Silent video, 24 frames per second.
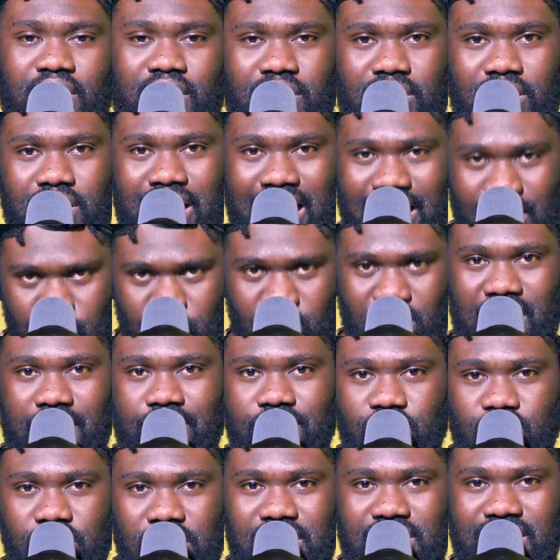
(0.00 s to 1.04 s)
like what
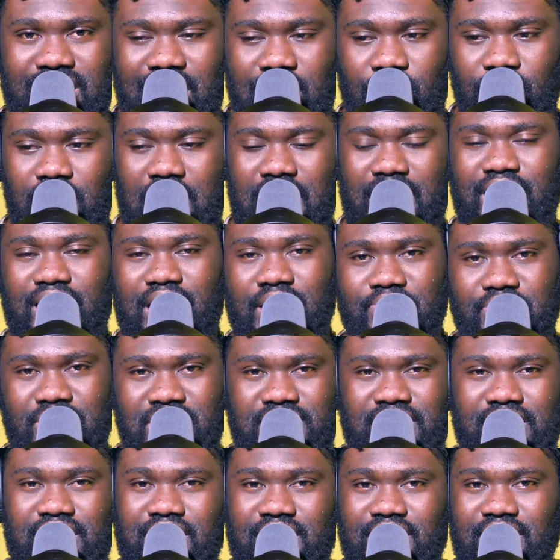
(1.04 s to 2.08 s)
I'm doing now, I can
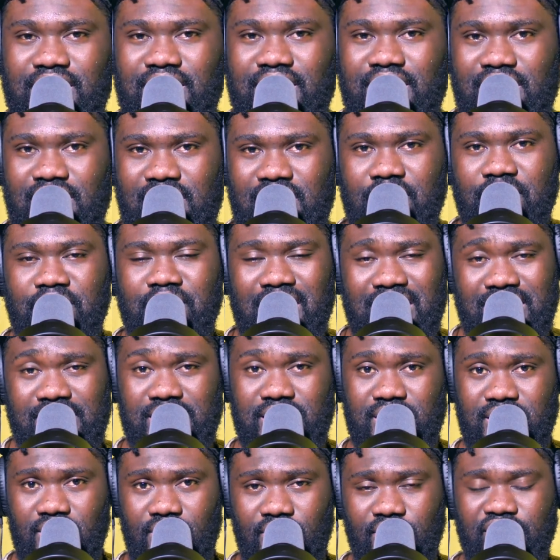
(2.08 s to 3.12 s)
basically hear
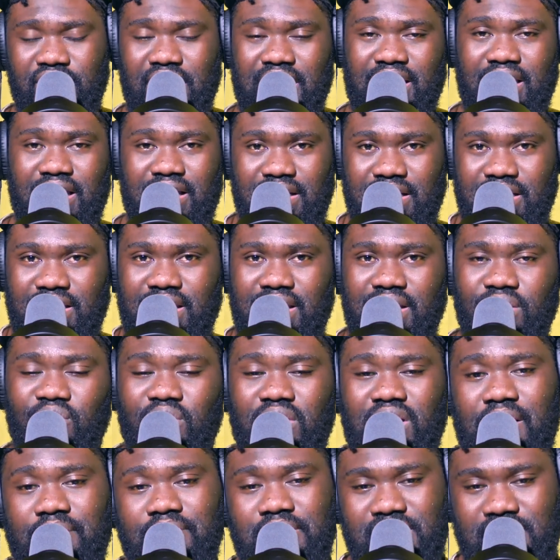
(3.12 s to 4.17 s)
myself. I can hear
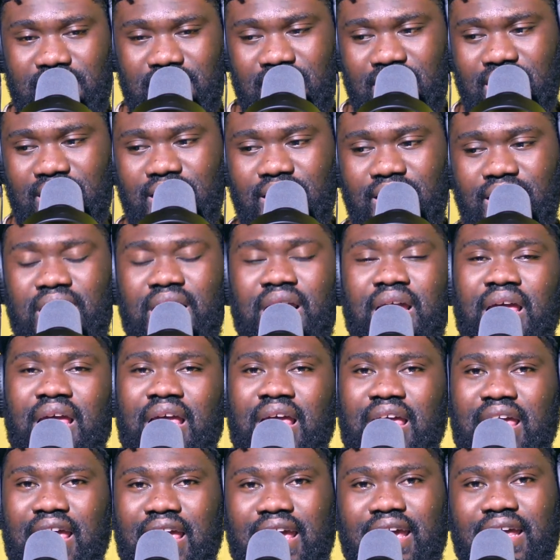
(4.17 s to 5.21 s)
what I'm saying.
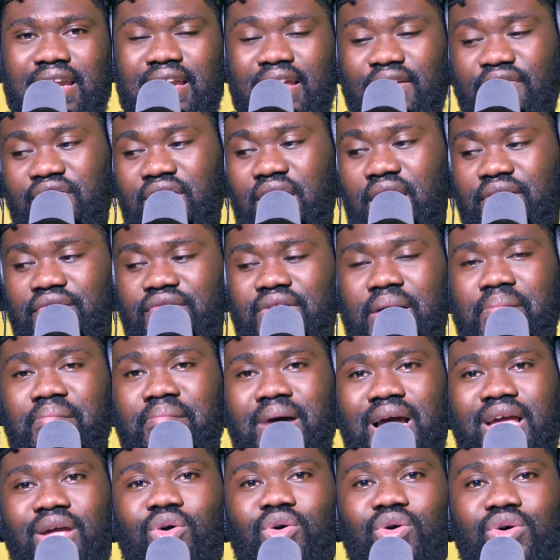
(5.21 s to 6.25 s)
And if ever
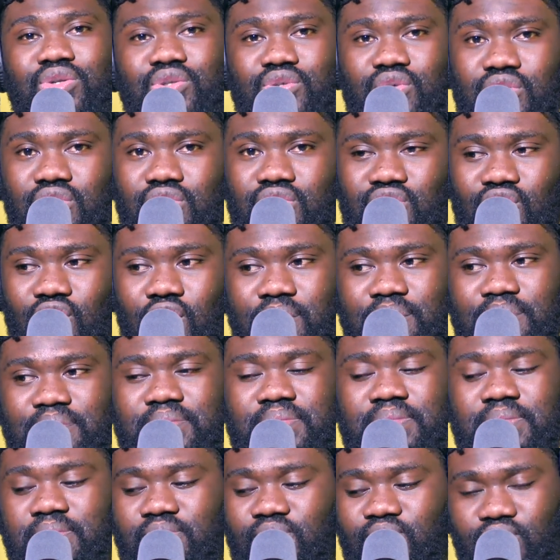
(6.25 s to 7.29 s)
my audio
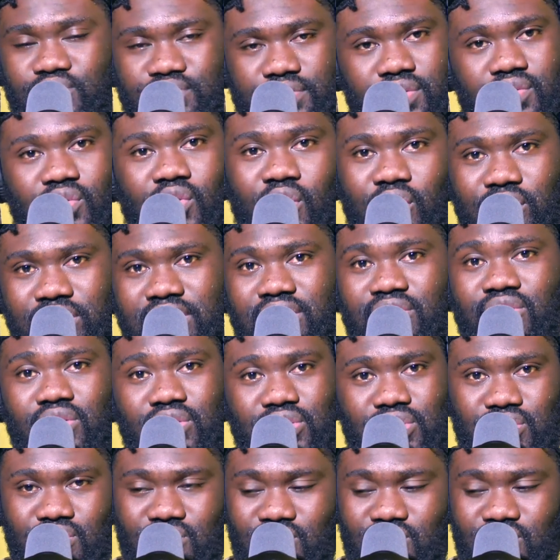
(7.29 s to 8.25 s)
stop recording or